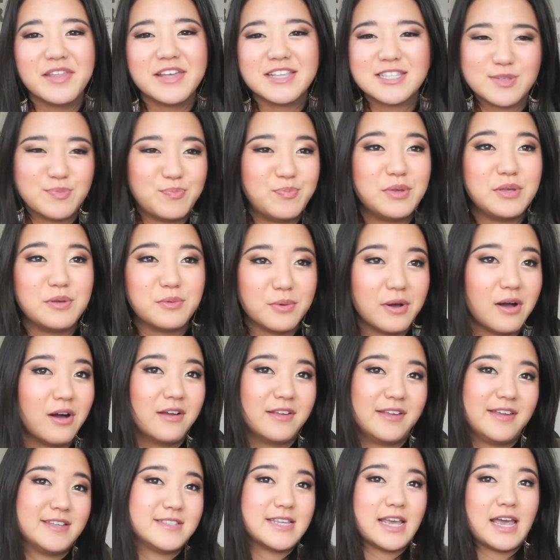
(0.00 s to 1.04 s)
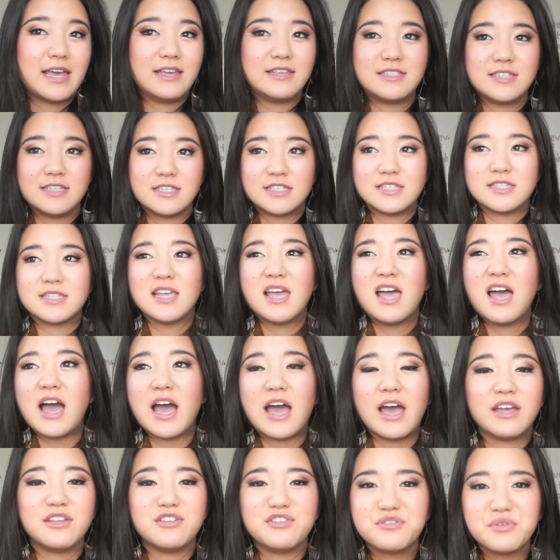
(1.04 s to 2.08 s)
Let's be honest. I just,
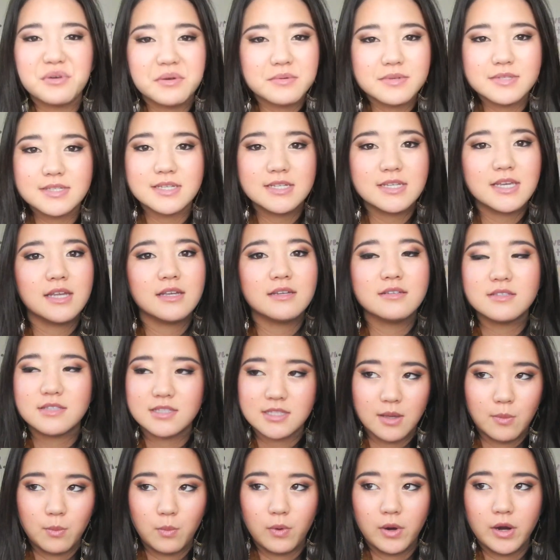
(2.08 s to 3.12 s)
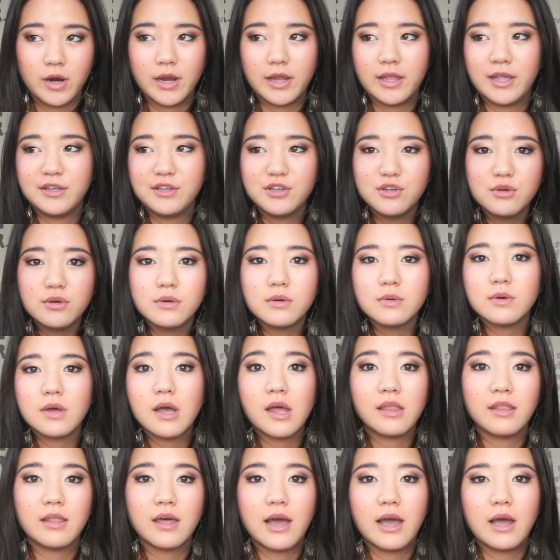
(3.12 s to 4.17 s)
I knew I was going to get in somewhere, and I knew
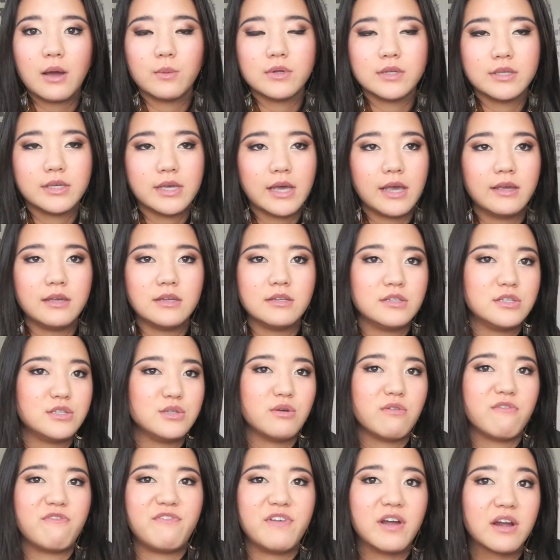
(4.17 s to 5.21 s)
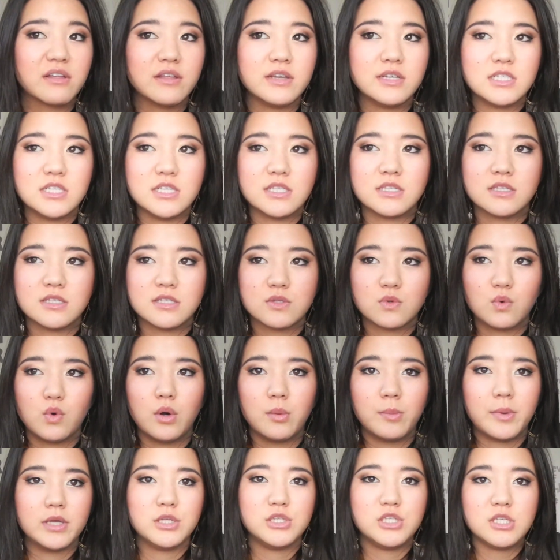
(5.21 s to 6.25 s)
that I would get into a fairly decent school.
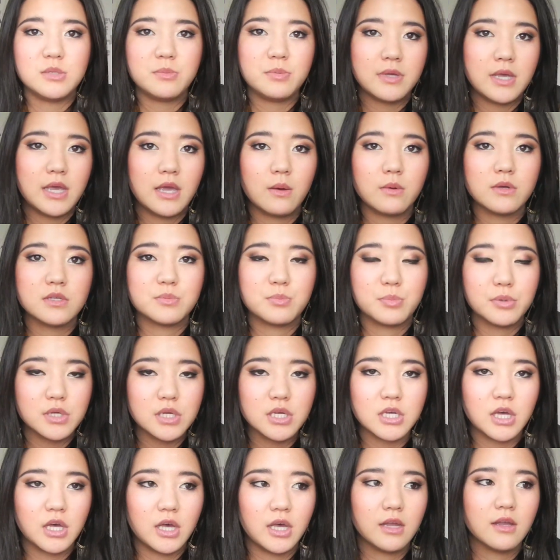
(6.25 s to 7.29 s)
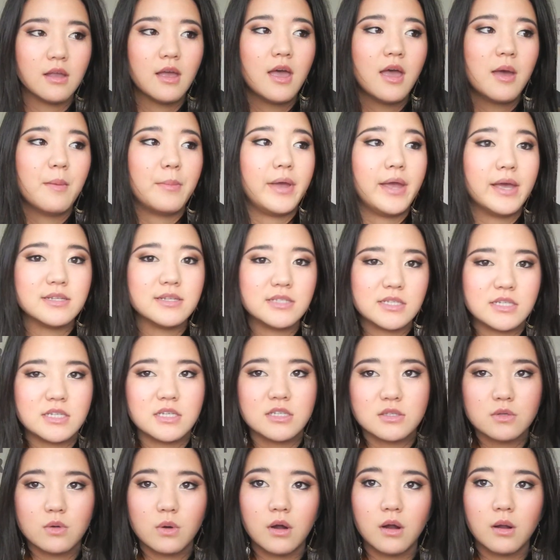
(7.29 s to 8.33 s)
My GPA was pretty good. My
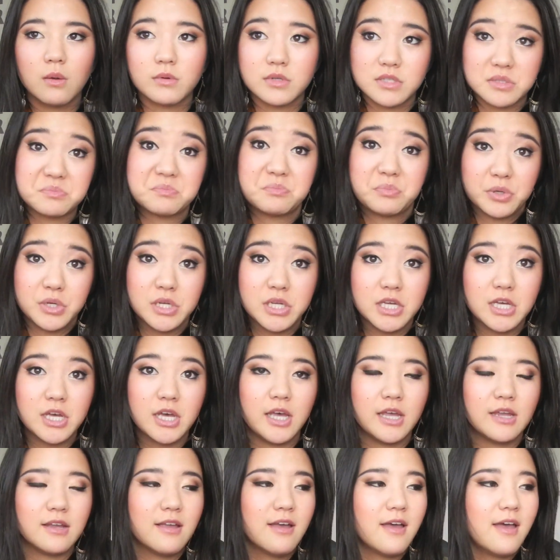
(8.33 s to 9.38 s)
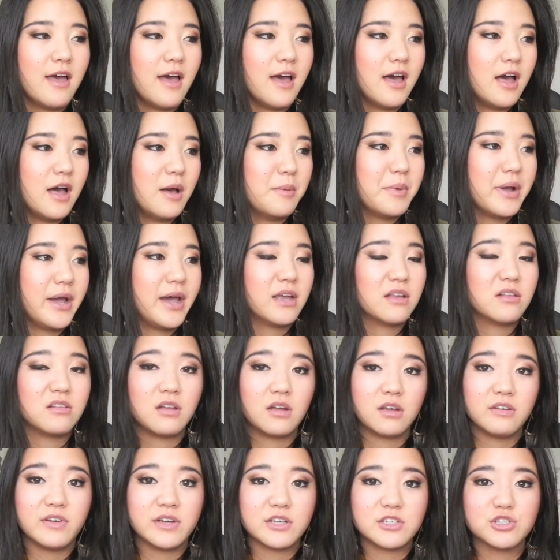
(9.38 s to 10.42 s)
SAT score was pretty good. Um, I had a
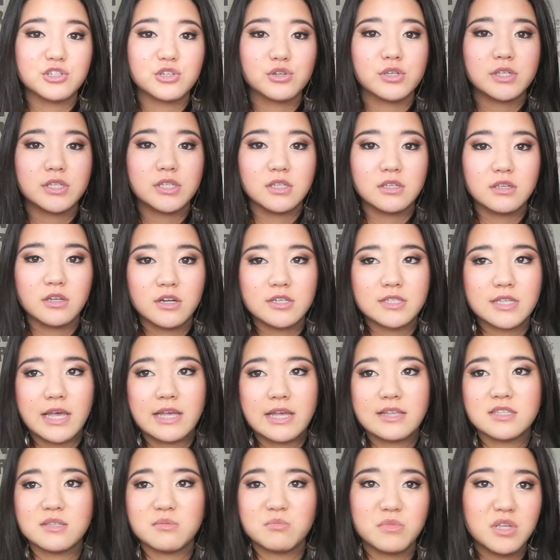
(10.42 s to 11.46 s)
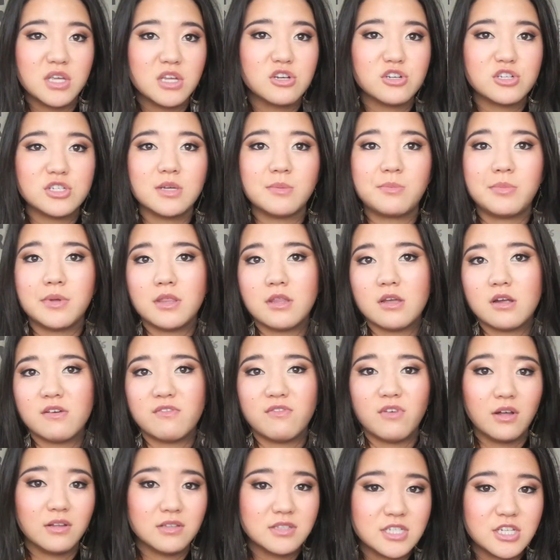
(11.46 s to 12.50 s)
lot of extracurriculars. I had some leadership in there,
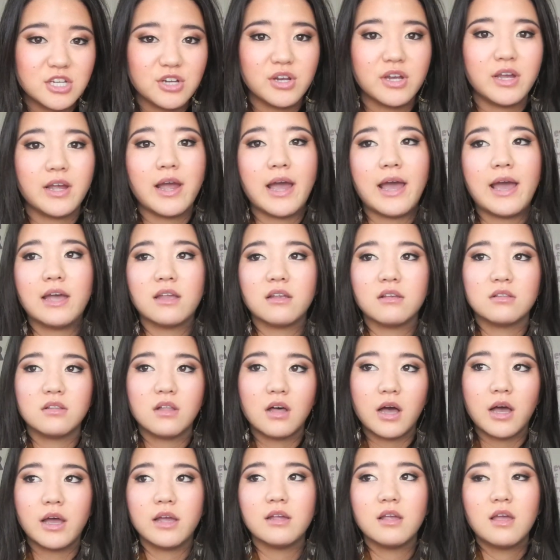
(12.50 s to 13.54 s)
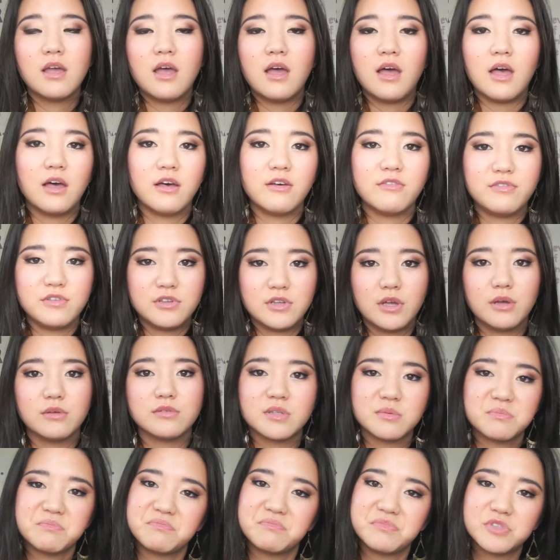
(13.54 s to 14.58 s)
volunteering. I had a lot of, you know,
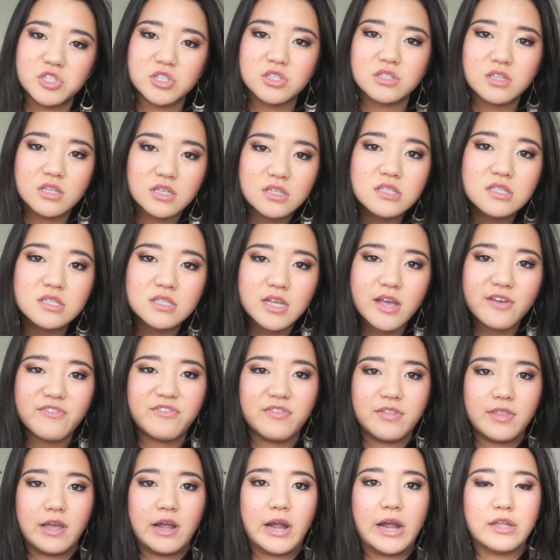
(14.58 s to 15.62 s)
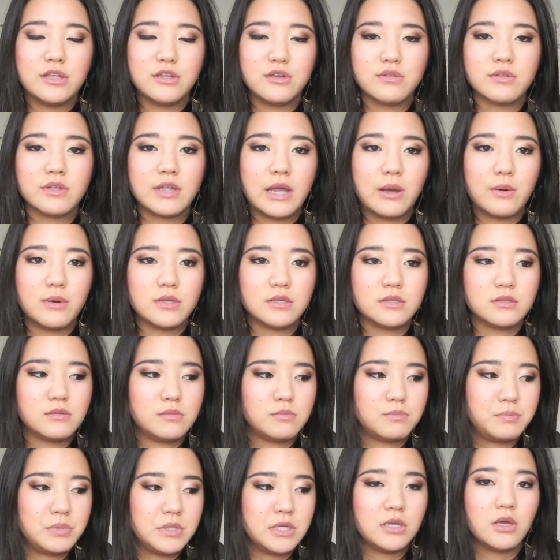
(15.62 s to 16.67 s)
some just good stuff in there. I knew that I would
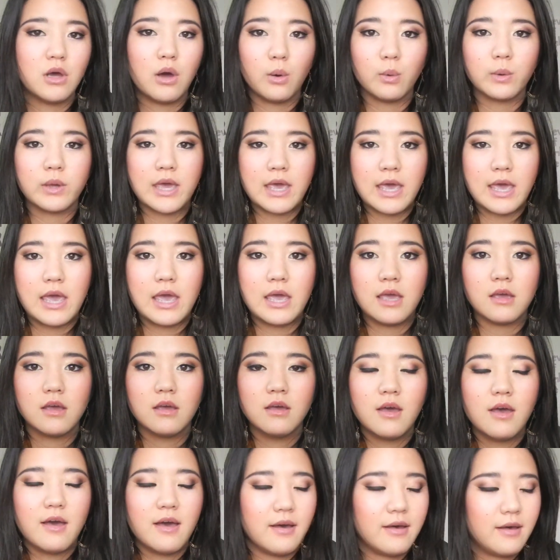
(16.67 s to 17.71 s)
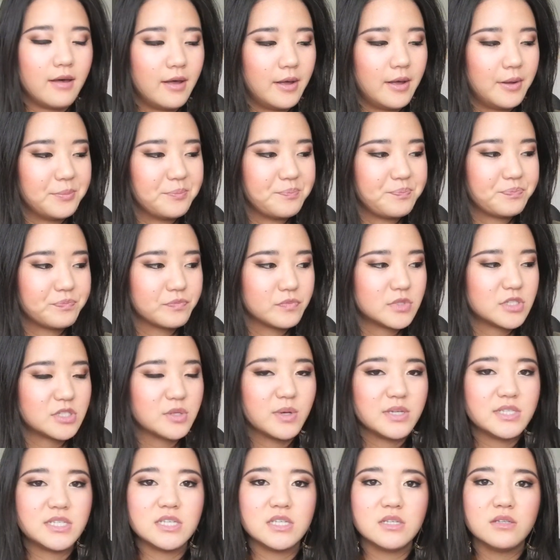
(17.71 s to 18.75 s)
be okay. Um, so
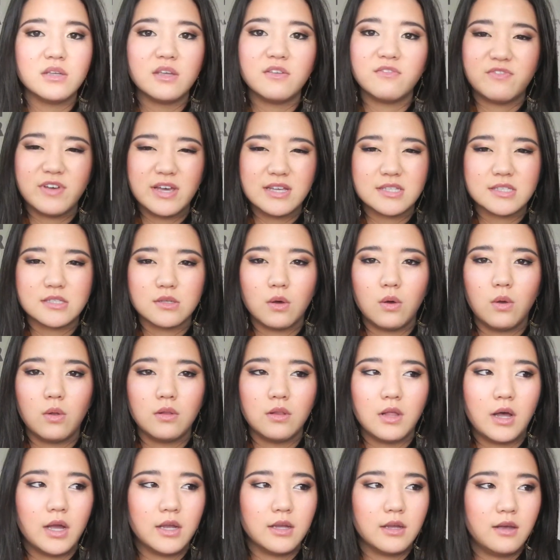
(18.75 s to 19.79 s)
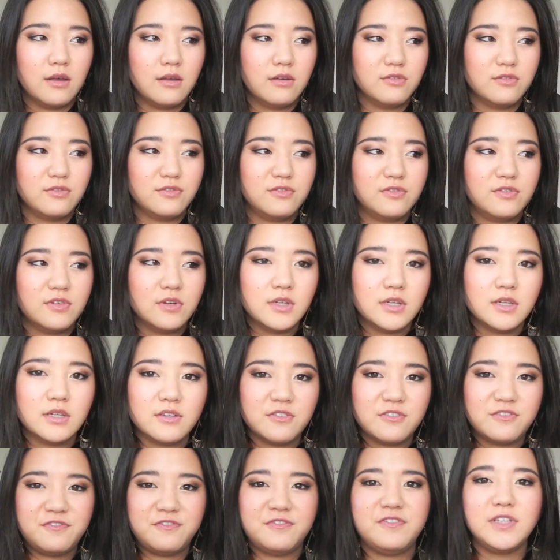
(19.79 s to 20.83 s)
I didn't invest a whole lot of
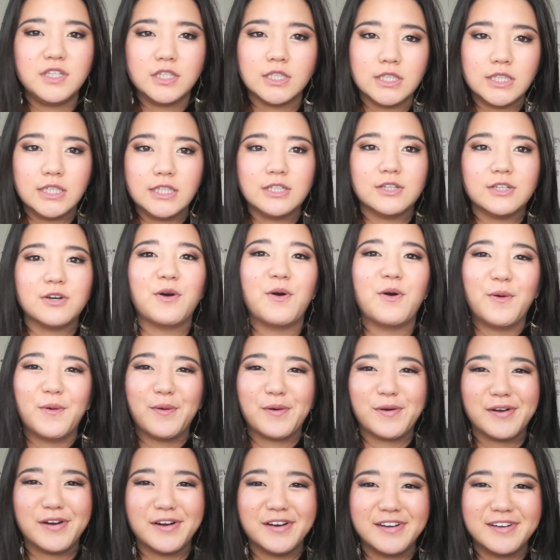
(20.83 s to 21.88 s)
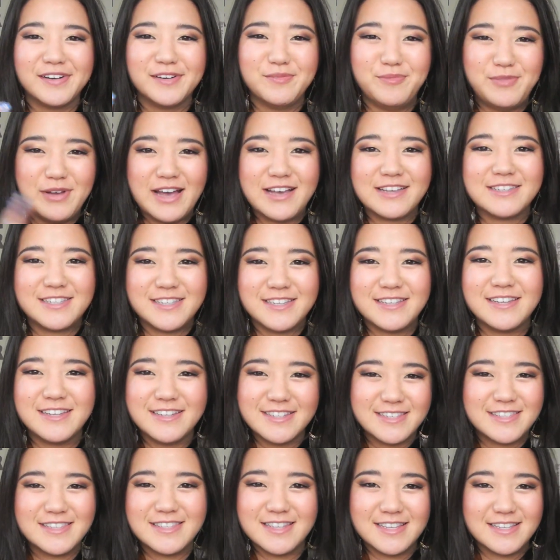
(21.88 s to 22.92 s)
feeling or passion
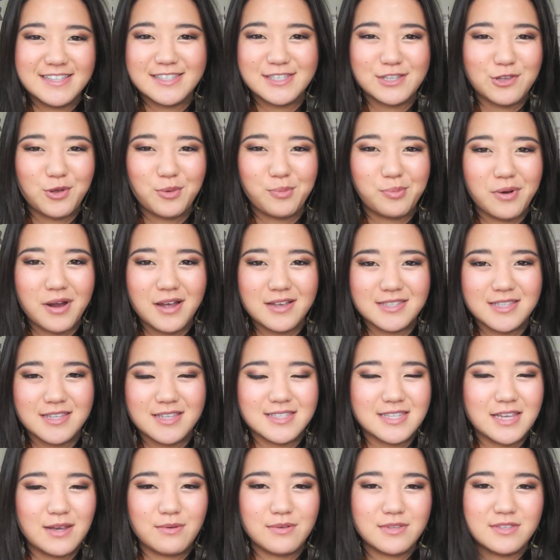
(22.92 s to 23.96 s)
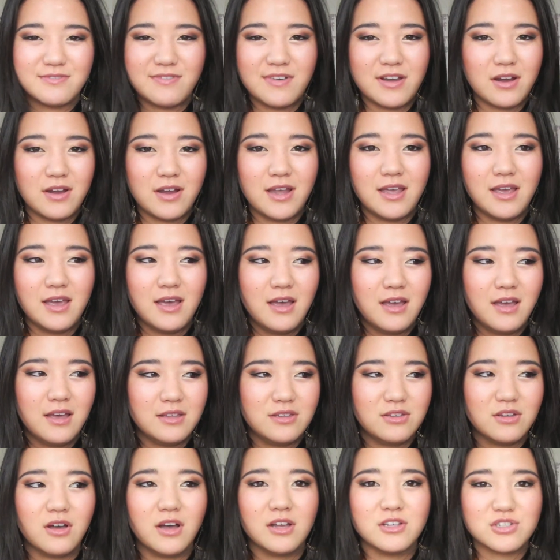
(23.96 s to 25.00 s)
into this whole process. I was very
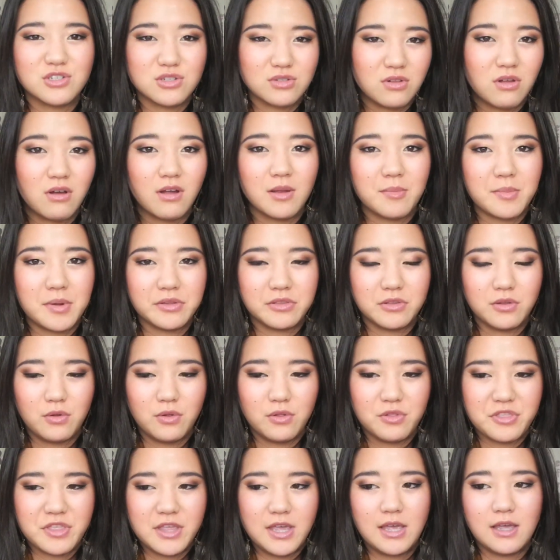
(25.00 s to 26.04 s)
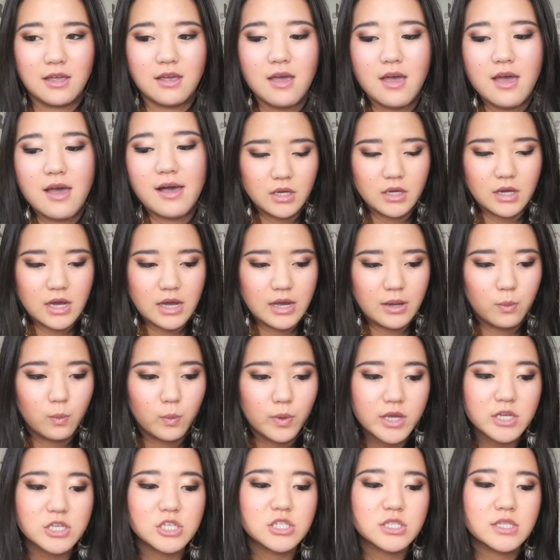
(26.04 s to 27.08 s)
nonchalant about the whole thing. I
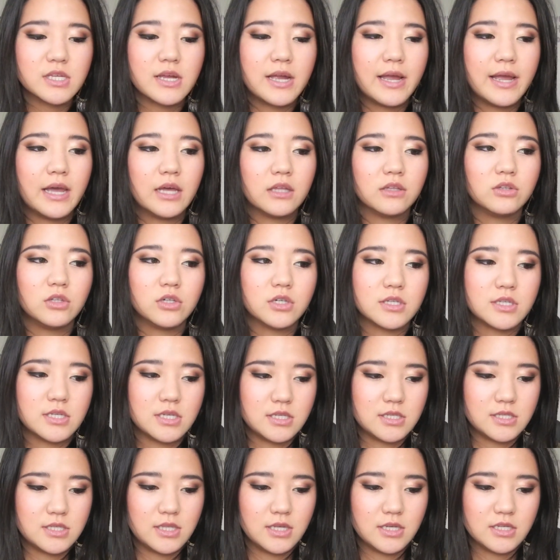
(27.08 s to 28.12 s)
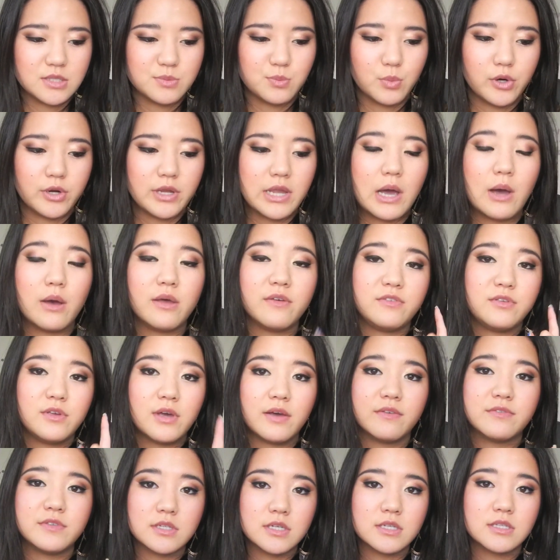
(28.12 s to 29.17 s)
wish that I had looked into things more. Now, if you
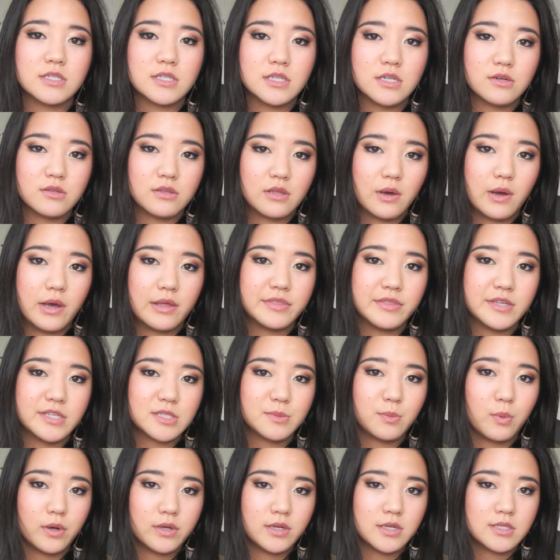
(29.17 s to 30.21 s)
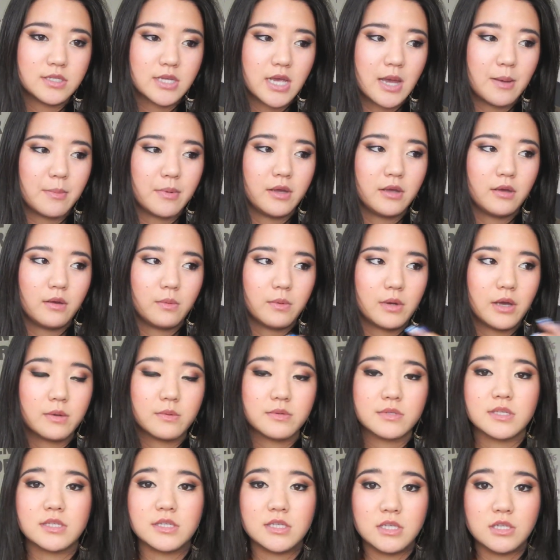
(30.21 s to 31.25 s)
have to consider, though, at this point in time, I, I
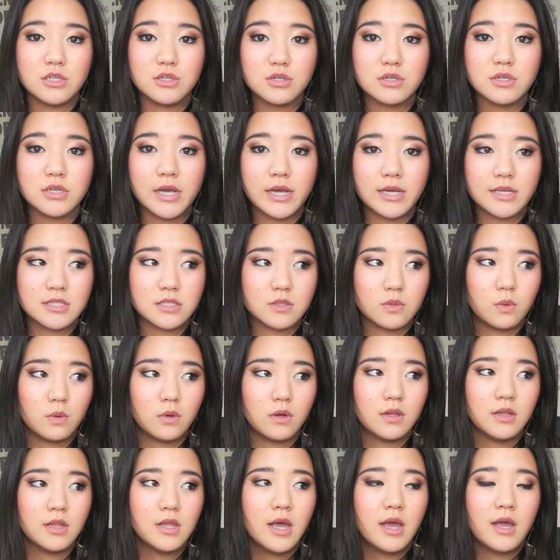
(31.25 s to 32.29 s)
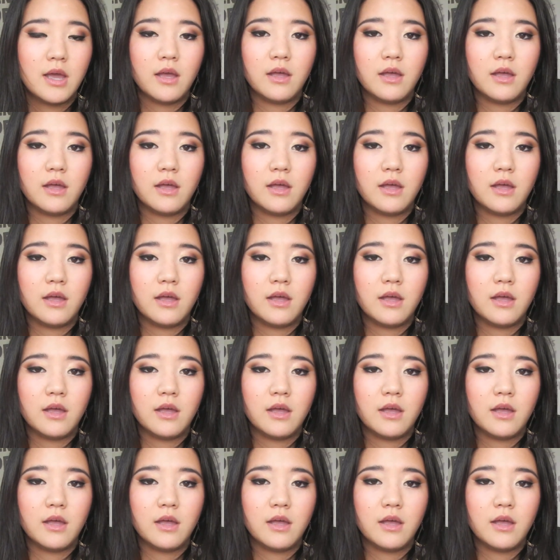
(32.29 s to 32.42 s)
was a senior in high school.